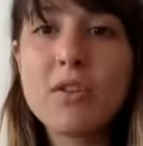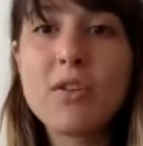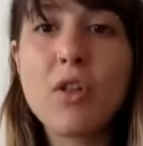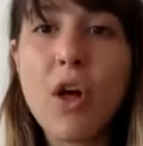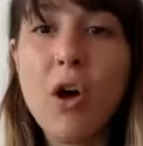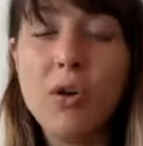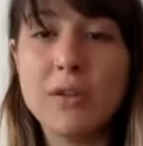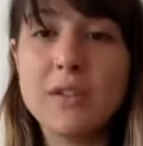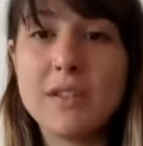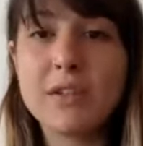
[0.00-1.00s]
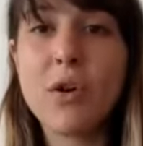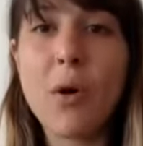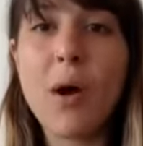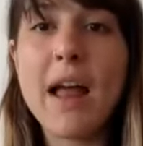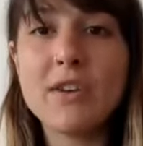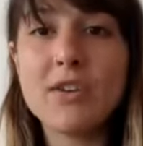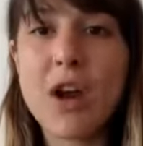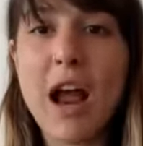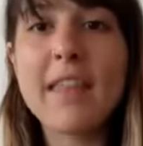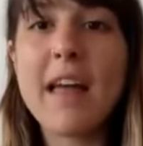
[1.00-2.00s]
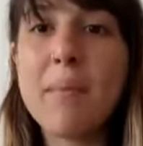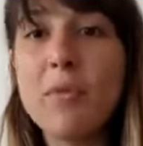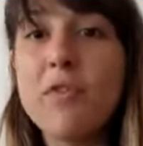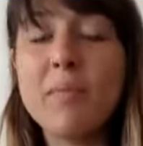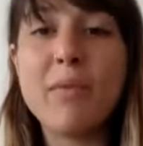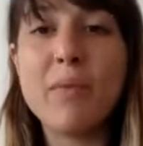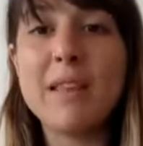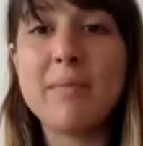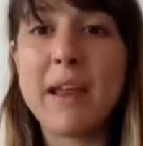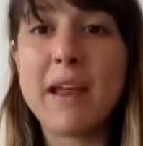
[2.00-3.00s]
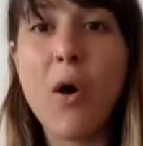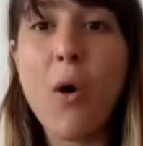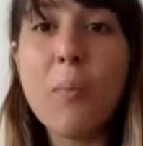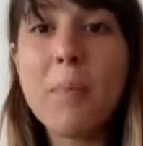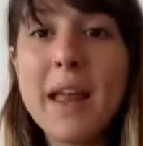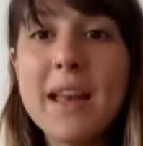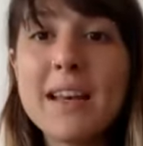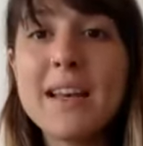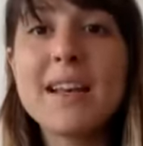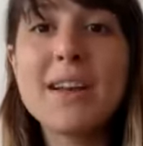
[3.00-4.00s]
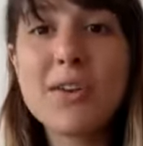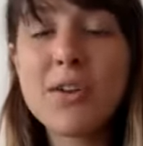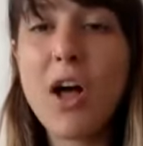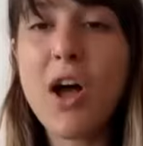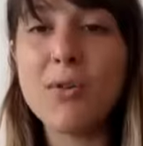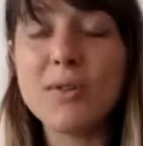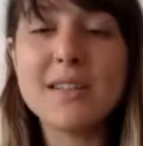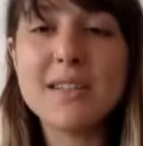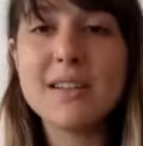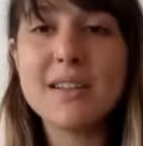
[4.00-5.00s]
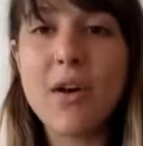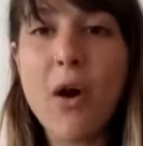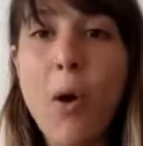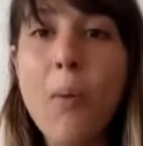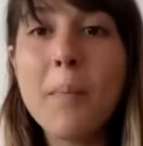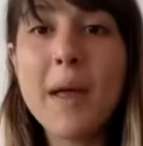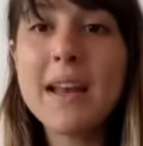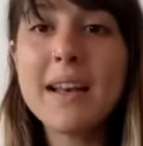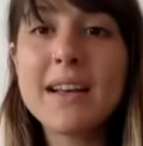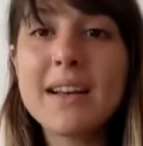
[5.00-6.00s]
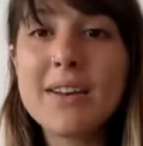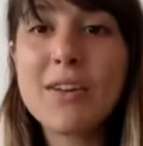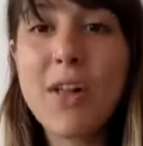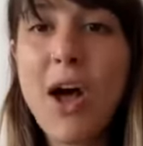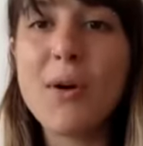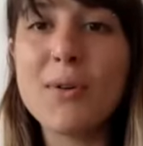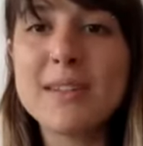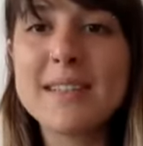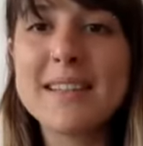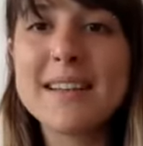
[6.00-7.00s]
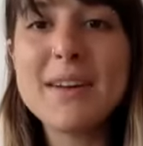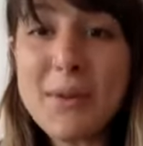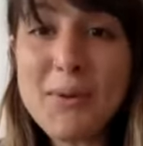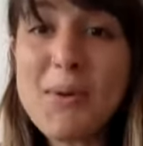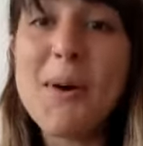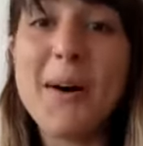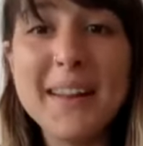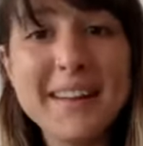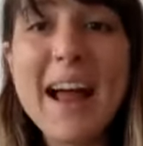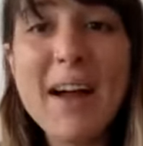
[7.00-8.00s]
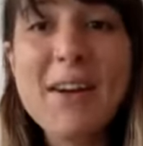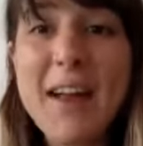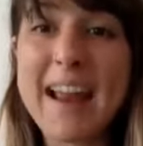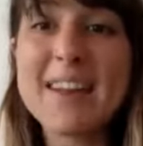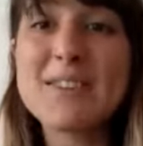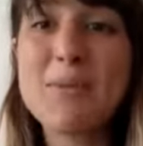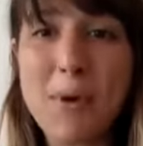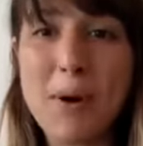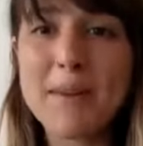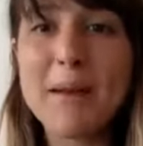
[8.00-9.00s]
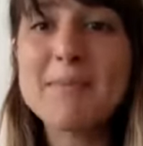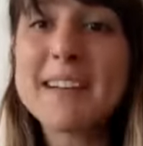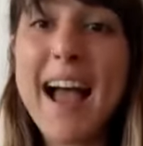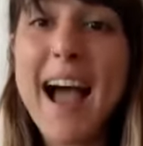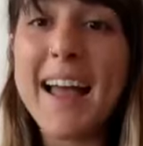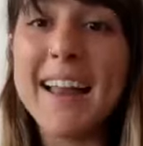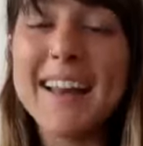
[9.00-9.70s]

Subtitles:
close. Go ahead and try that movement with me. Open, close, open, close. Cool, now your hands are warmed up to cut.